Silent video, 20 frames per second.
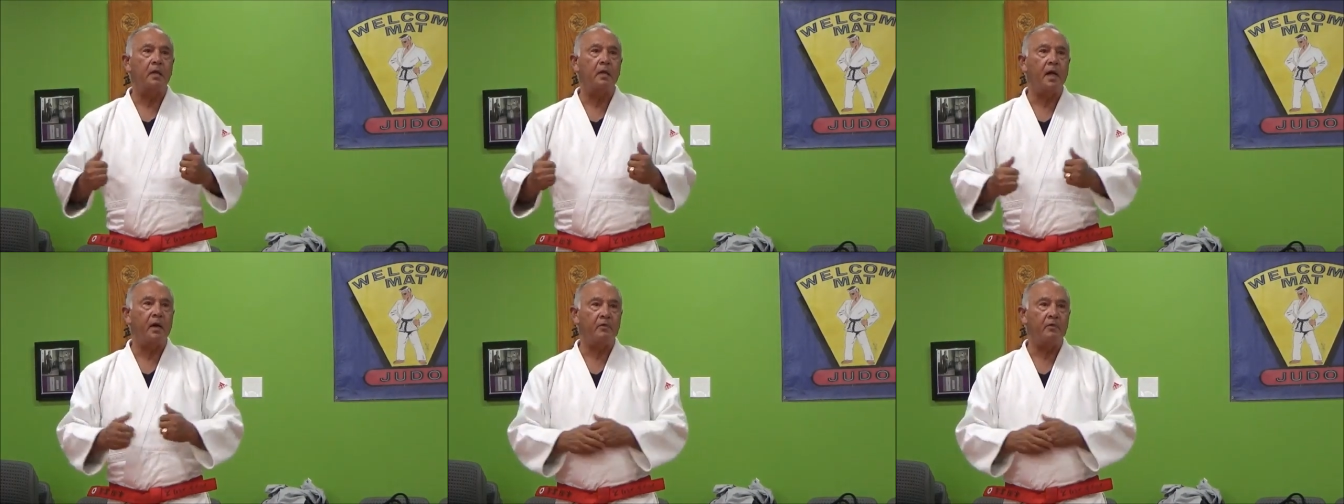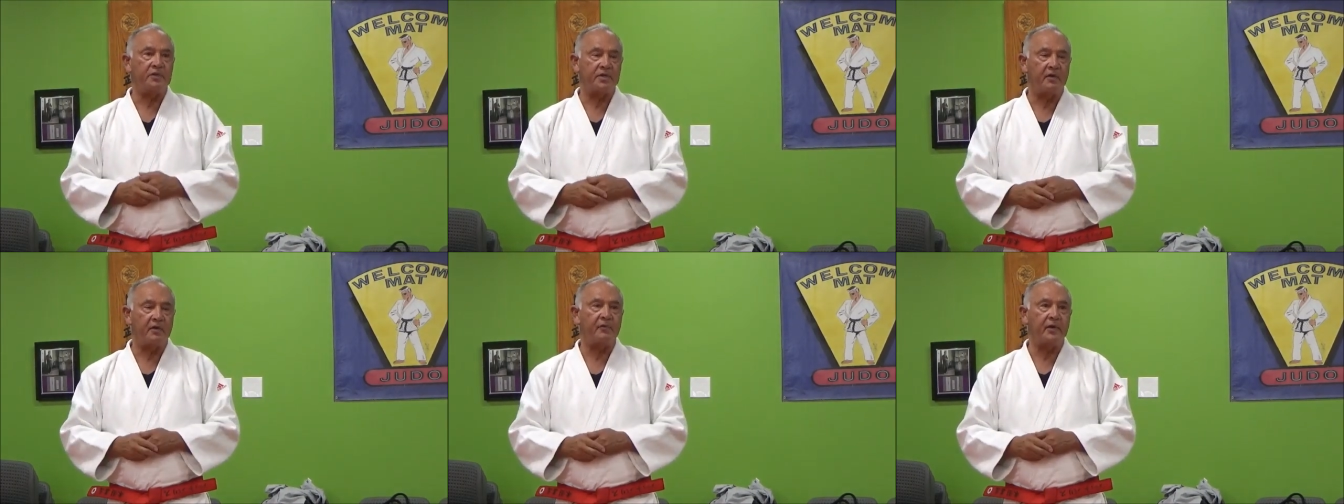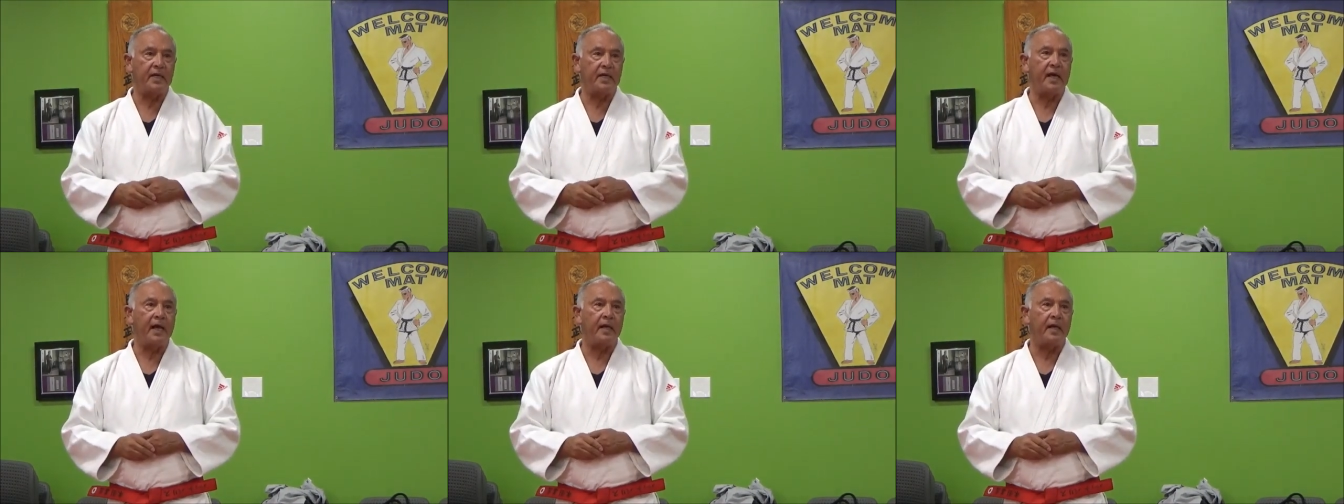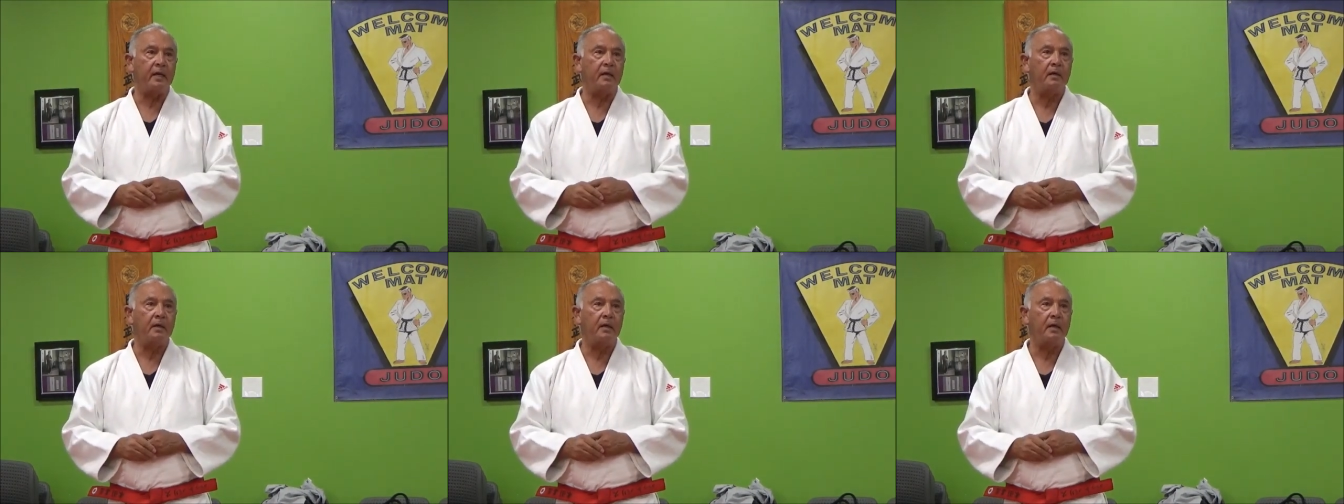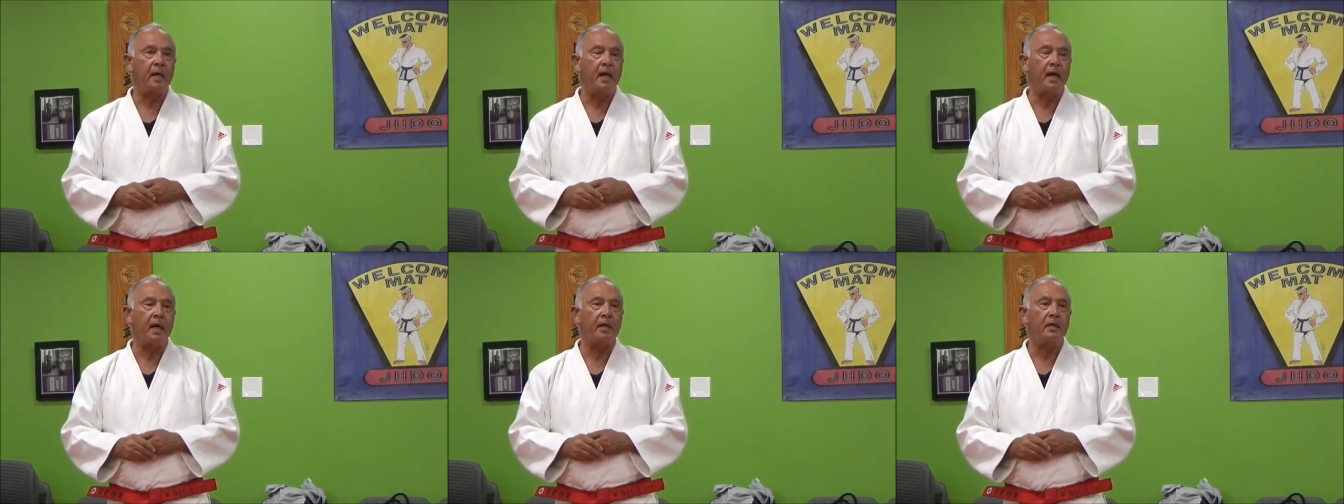It was every day.
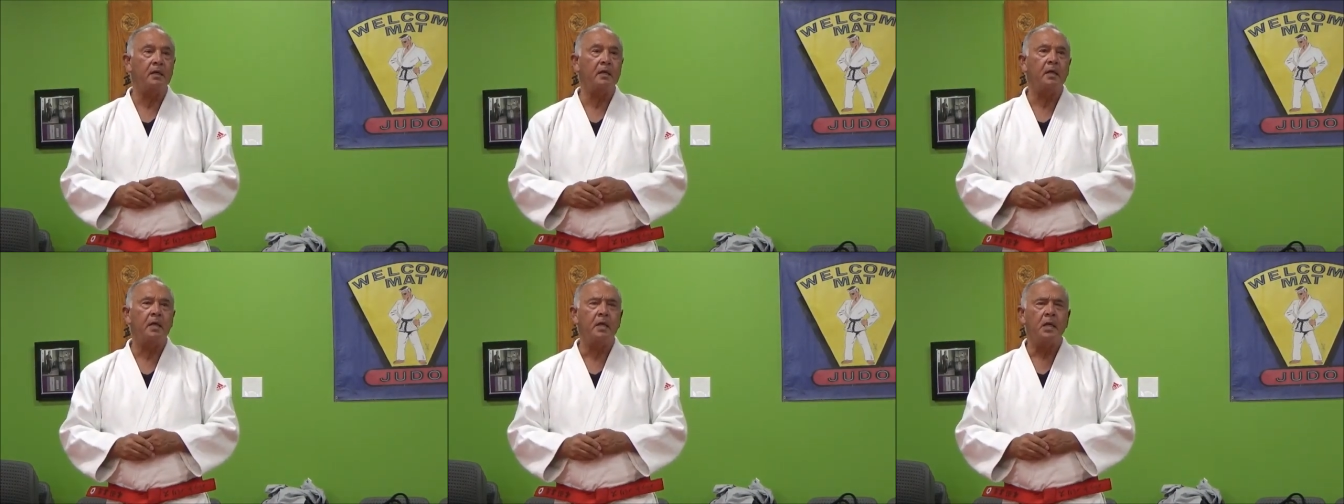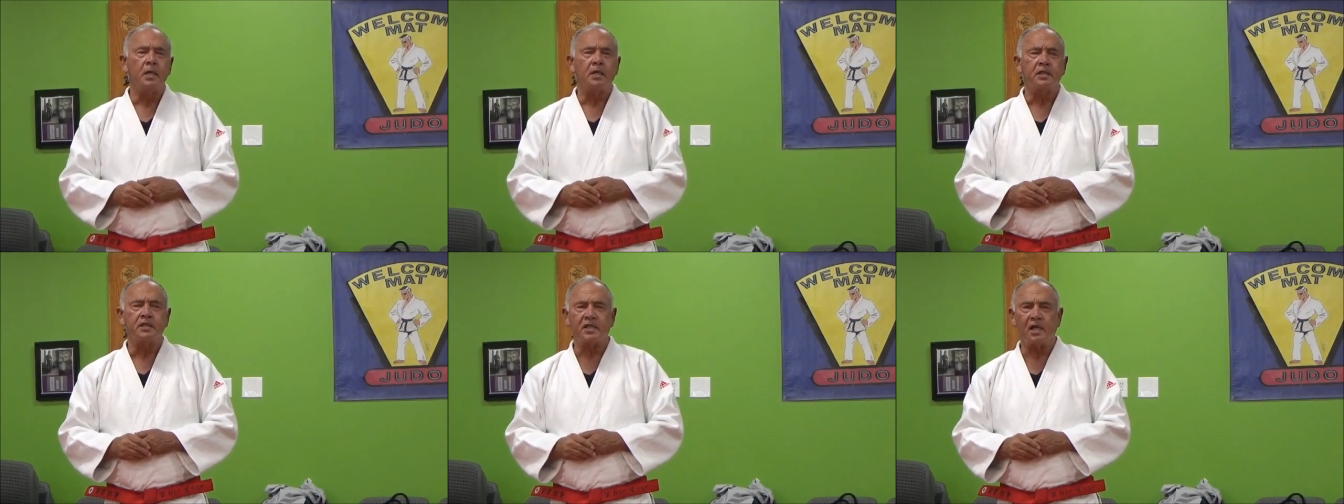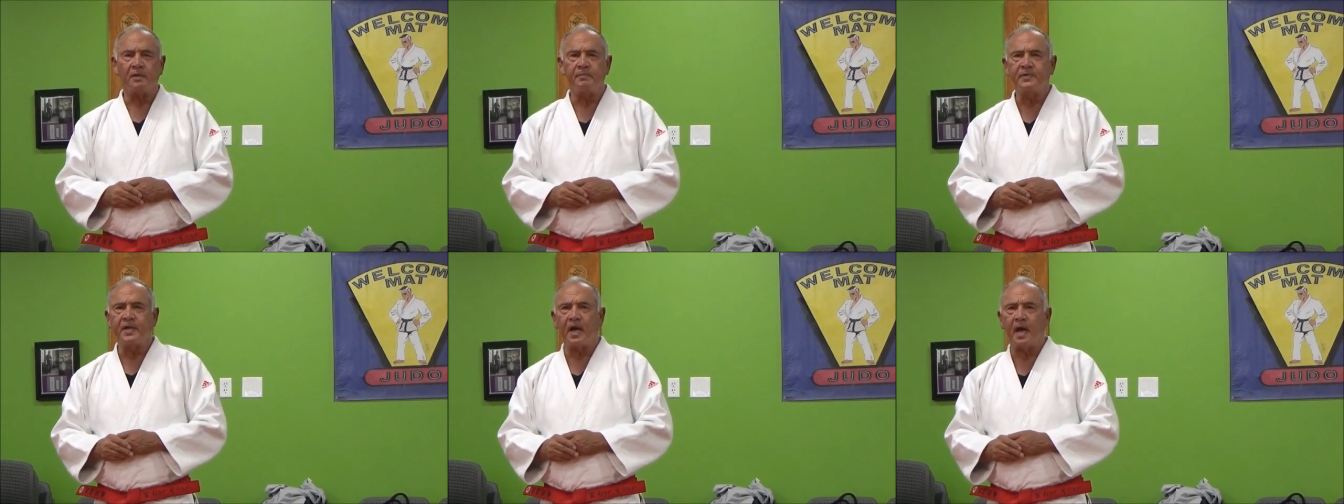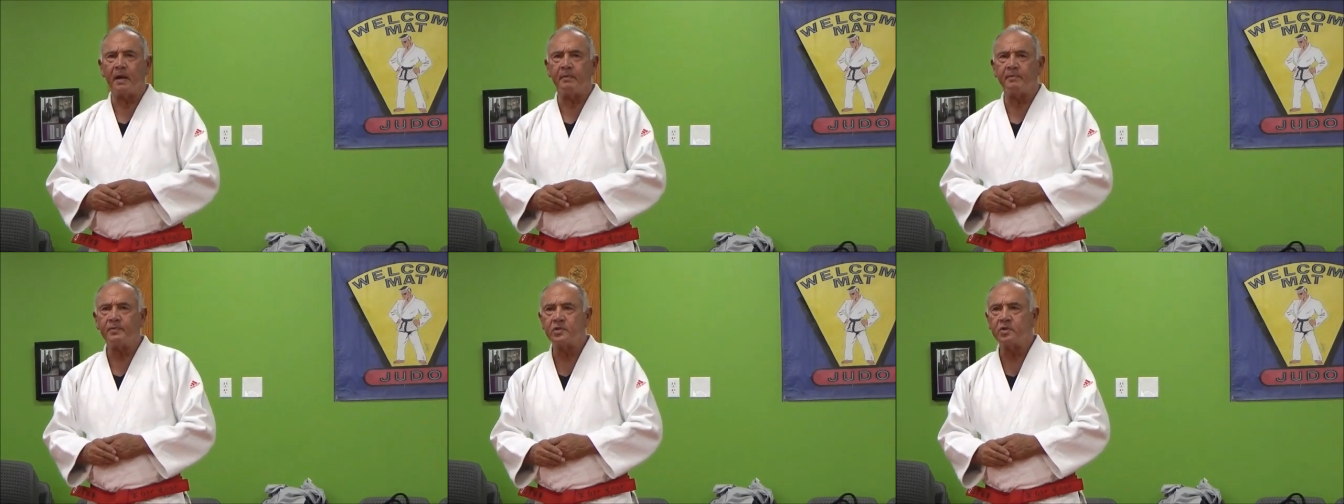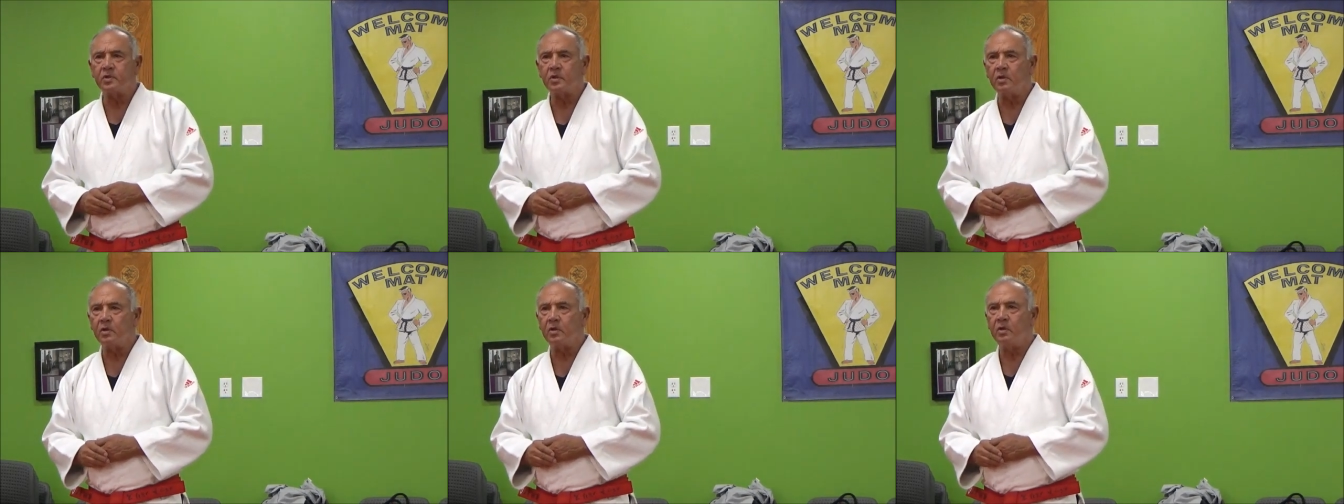And sometimes
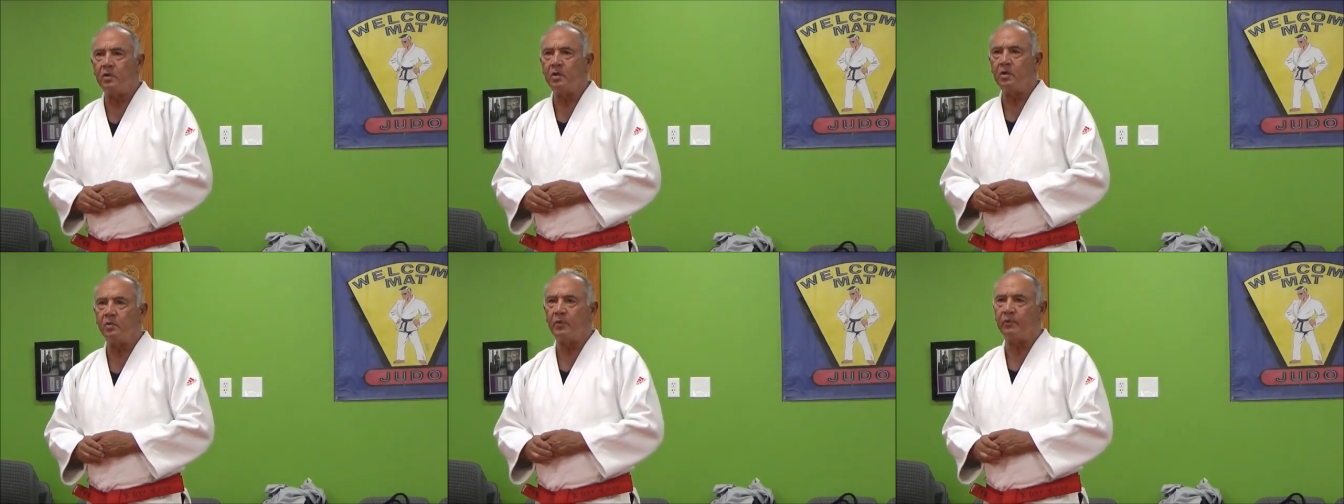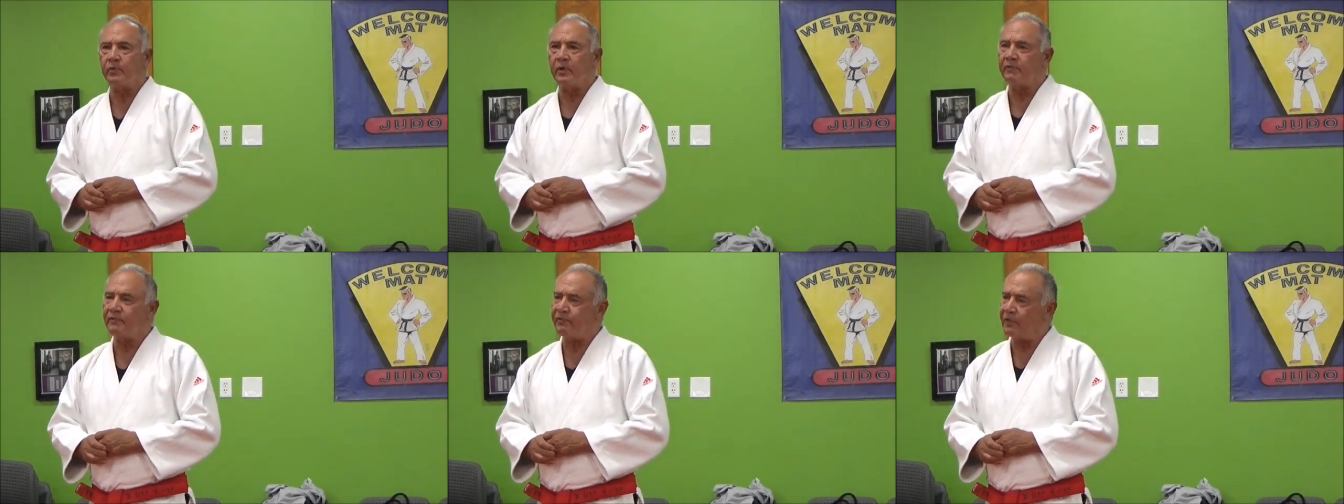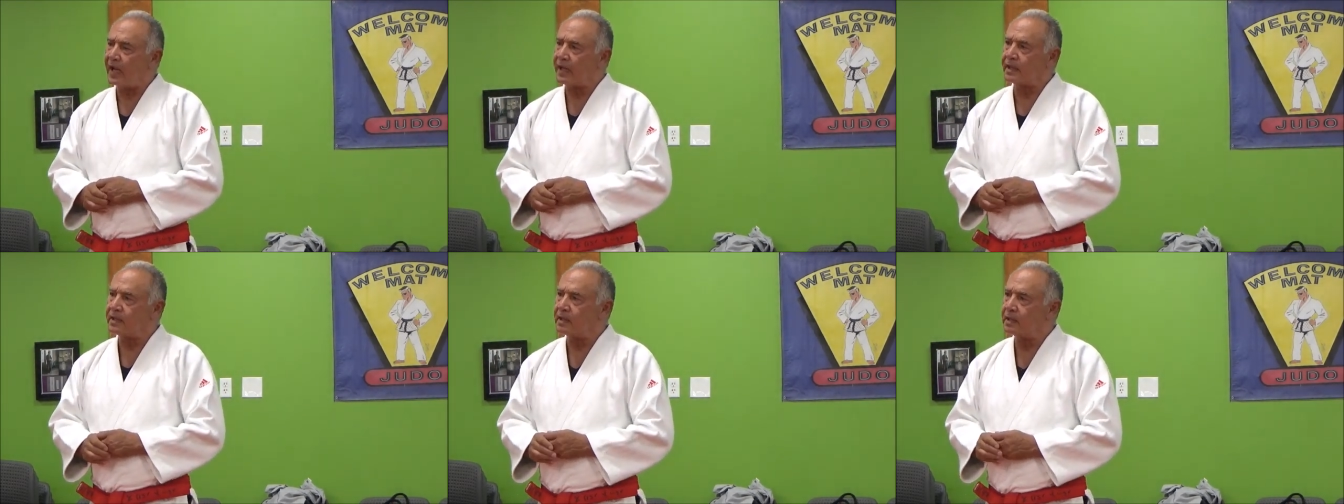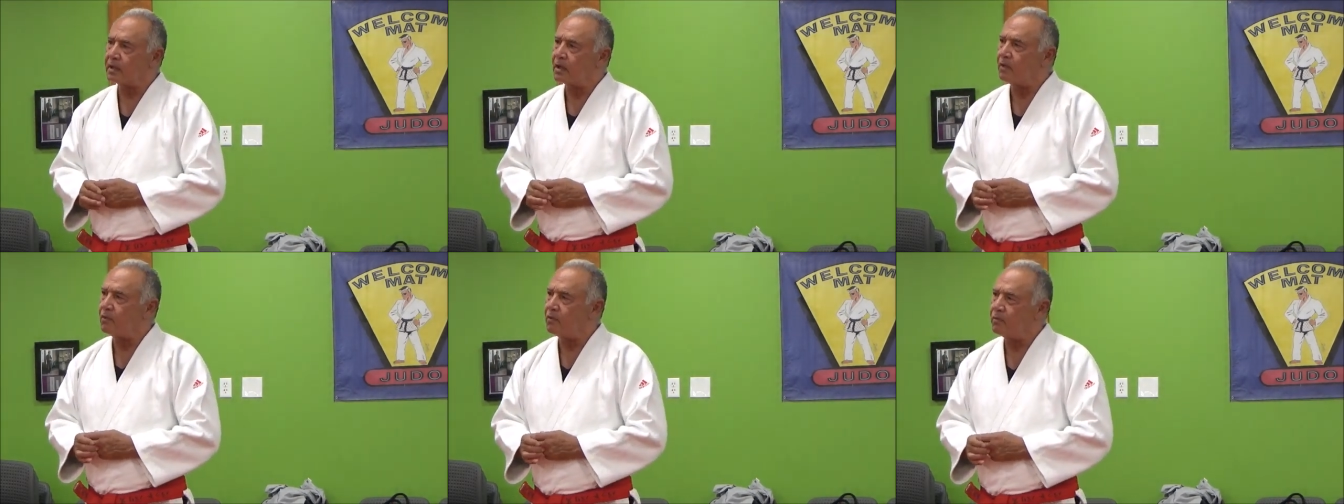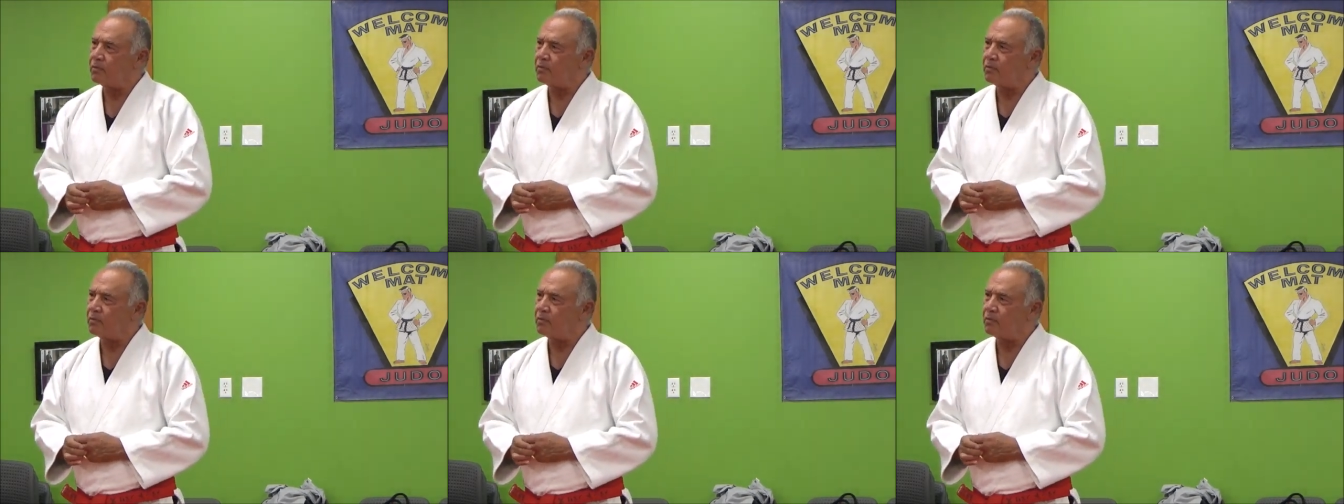you would reflect and go,